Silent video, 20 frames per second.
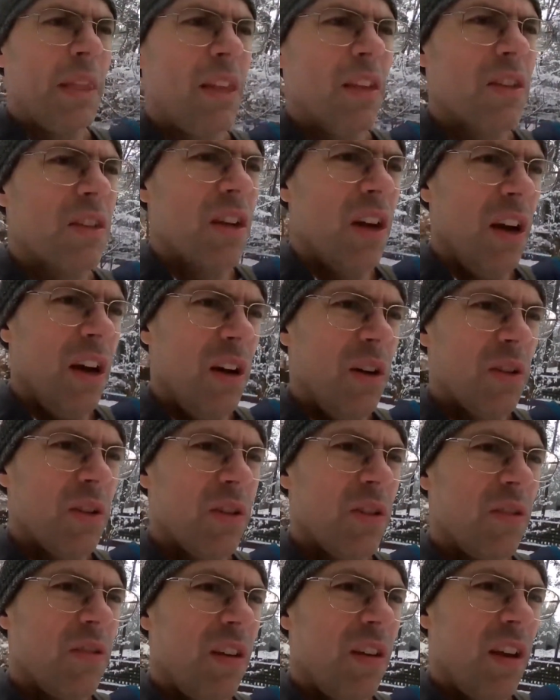at this
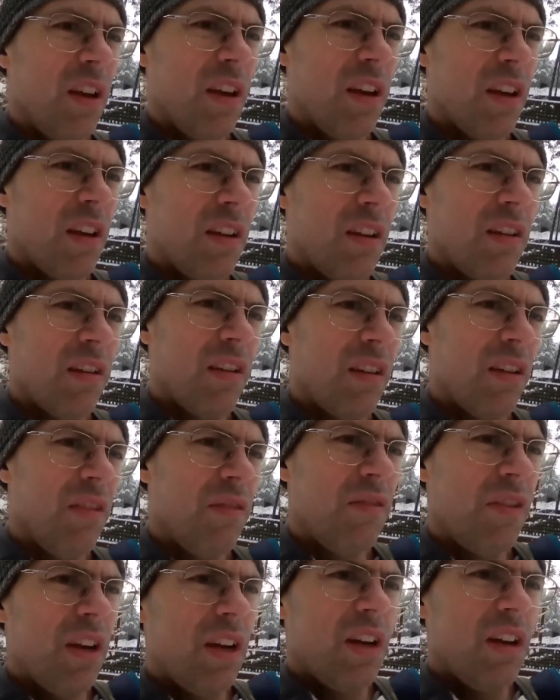house to take a
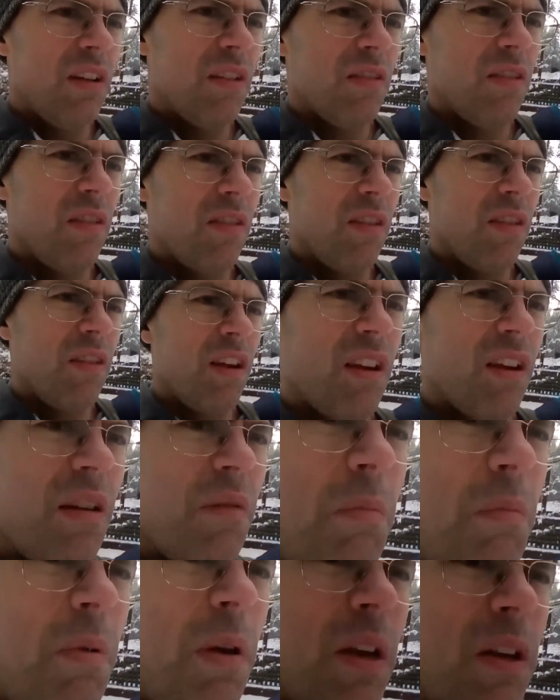video, to take
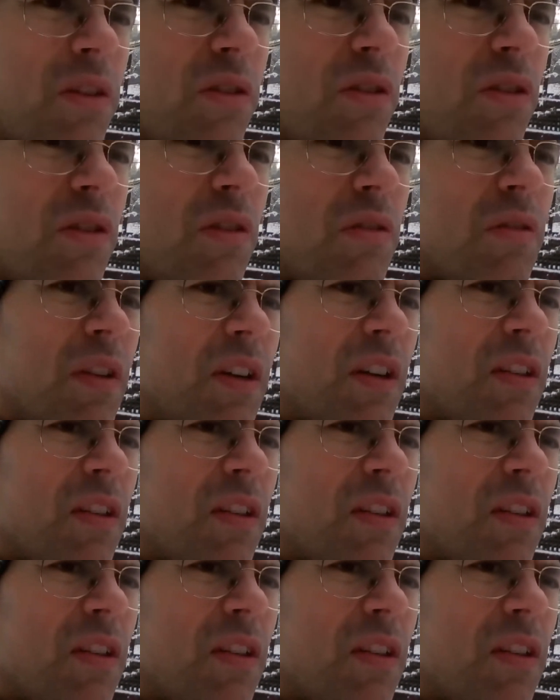a picture of